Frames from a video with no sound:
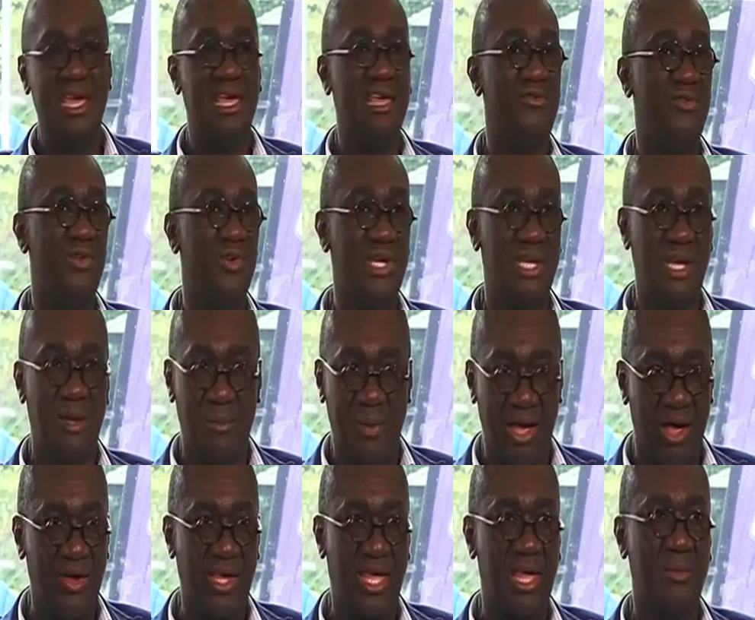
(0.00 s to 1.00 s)
If you need a
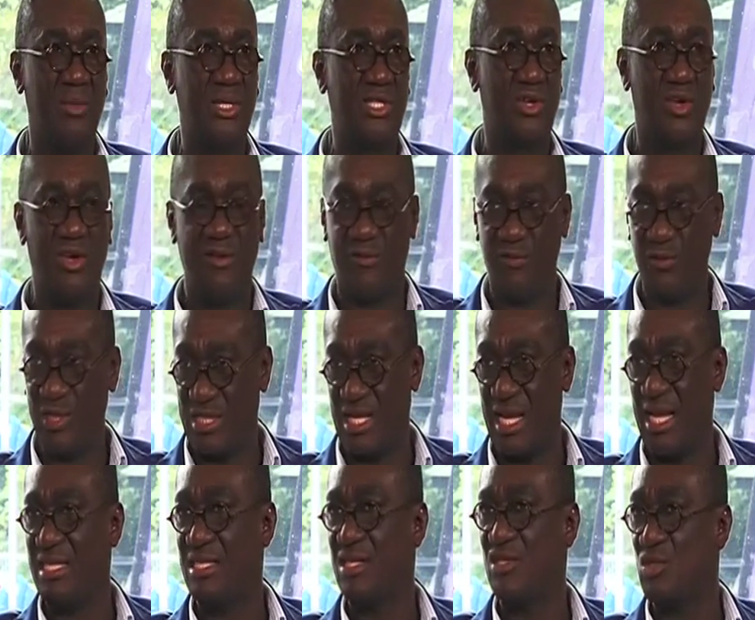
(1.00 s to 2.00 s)
biochemist or a food
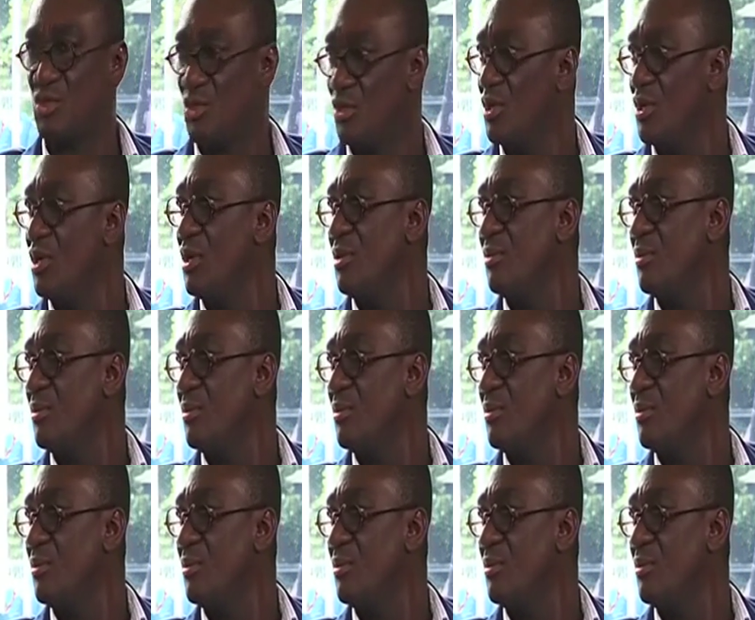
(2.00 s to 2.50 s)
scientist, is it the paper